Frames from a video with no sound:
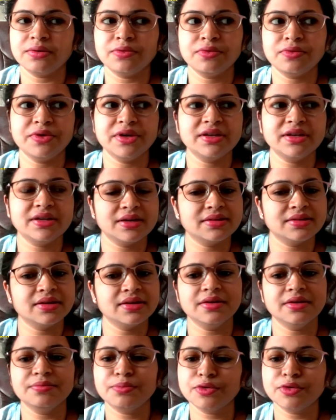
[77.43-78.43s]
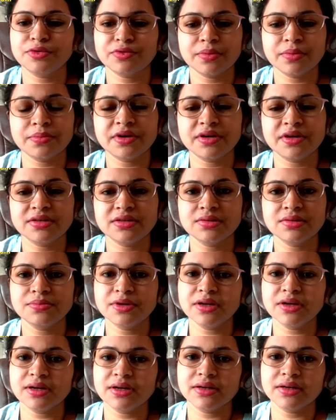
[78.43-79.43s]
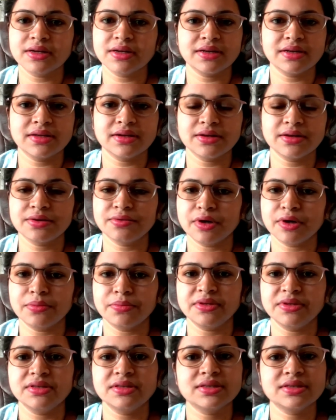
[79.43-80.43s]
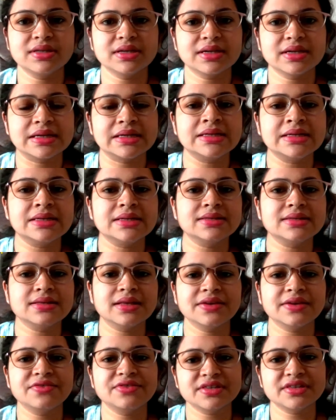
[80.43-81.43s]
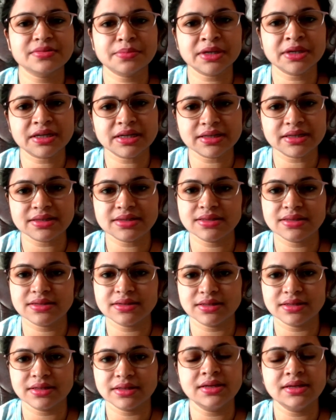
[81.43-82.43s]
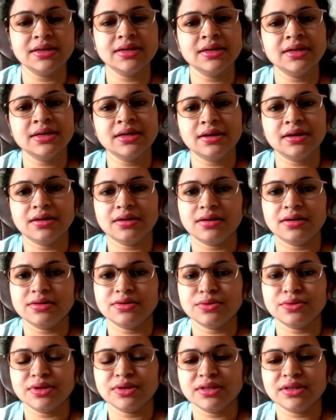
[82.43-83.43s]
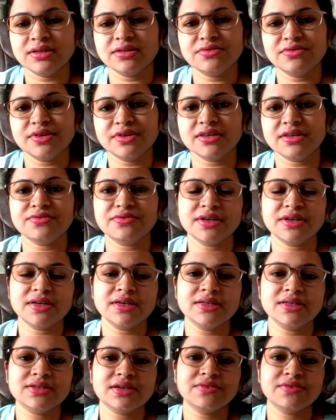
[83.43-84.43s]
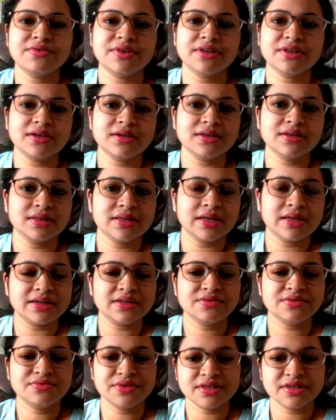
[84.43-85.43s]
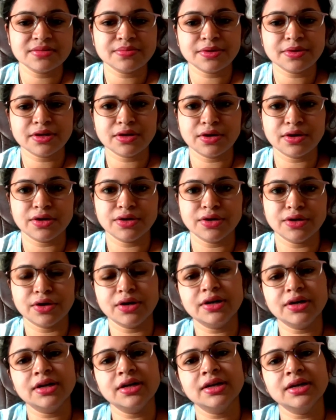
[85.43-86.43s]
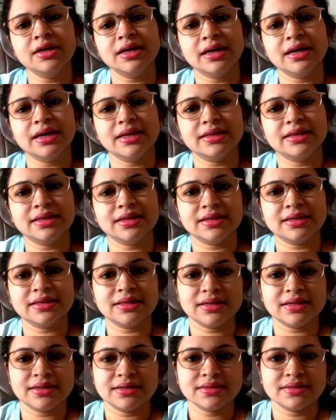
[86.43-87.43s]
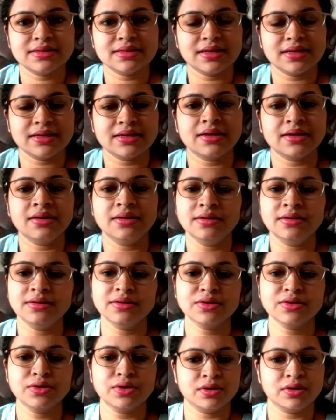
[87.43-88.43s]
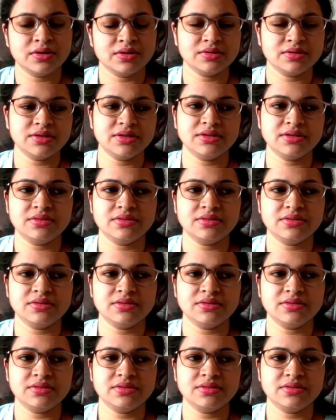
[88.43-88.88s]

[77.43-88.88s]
we take the input from customer and get the requirement. And is like feasibility study. So in this phase, we check whether that is feasible or not, and then there's uh,